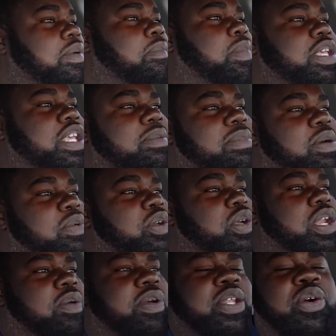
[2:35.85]
But yeah, man, we
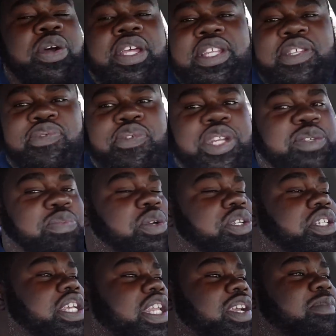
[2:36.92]
on our way to go get this footage.
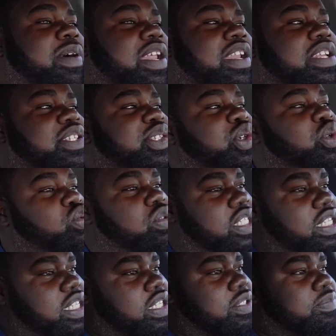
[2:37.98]
Appreciate everybody that's tuned
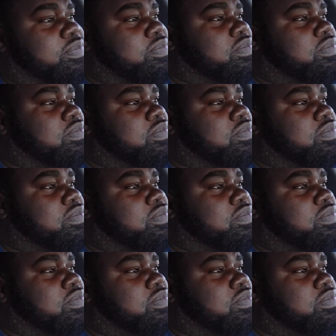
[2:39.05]
in.